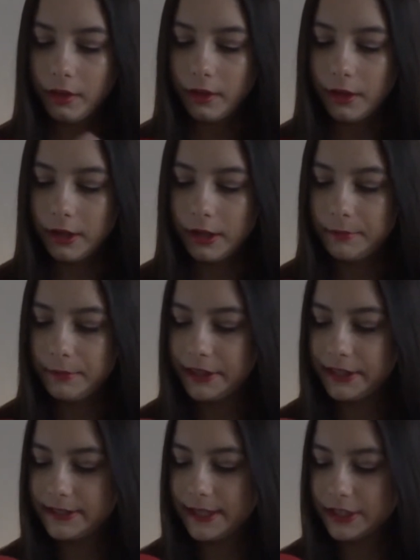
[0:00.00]

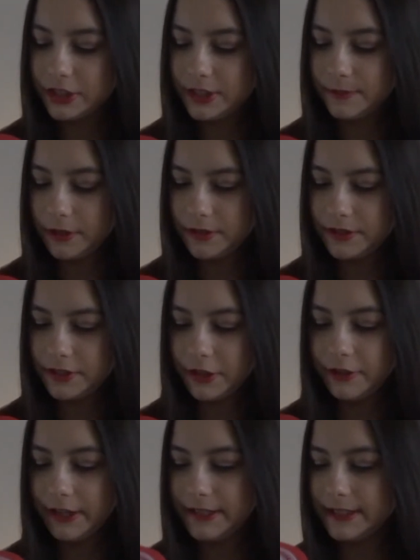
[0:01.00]
This actually smells
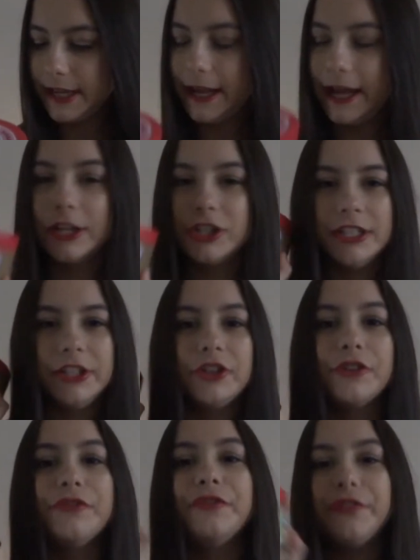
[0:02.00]
so nice, and it actually, you
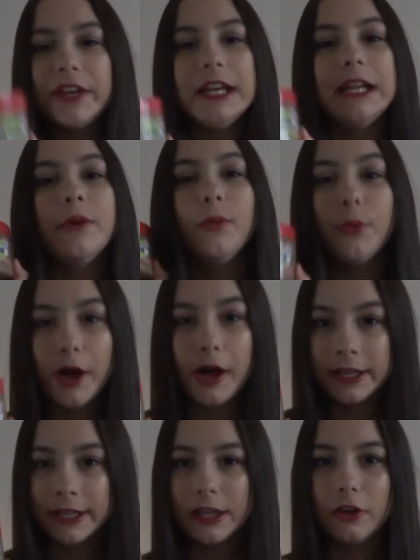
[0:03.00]
can feel it
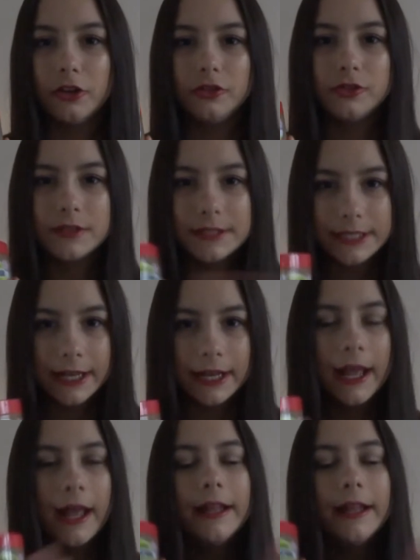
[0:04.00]
working on your skin.